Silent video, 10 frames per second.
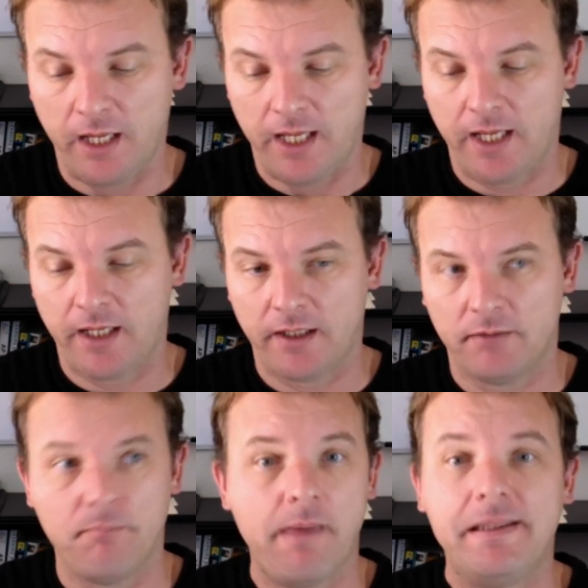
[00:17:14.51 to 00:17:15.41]

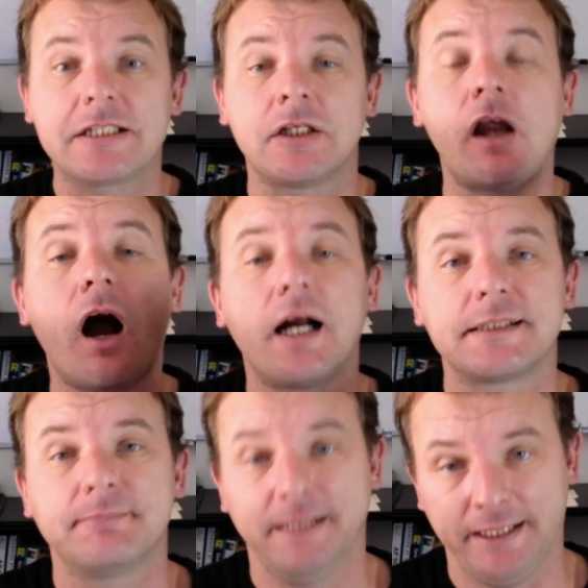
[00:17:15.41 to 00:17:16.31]
And maybe it's God's
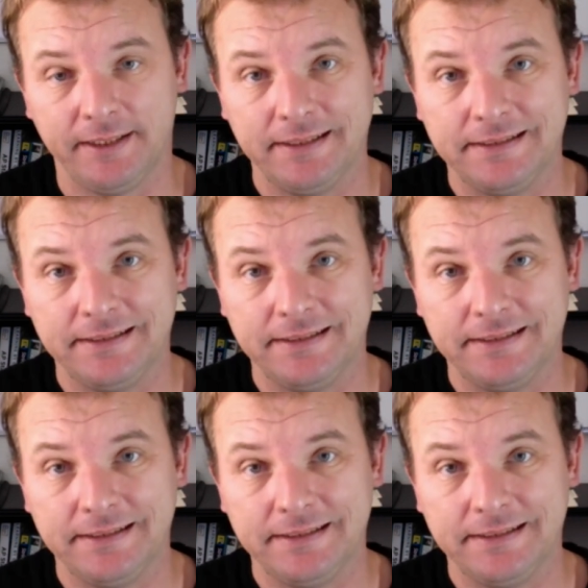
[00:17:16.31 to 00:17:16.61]
plan.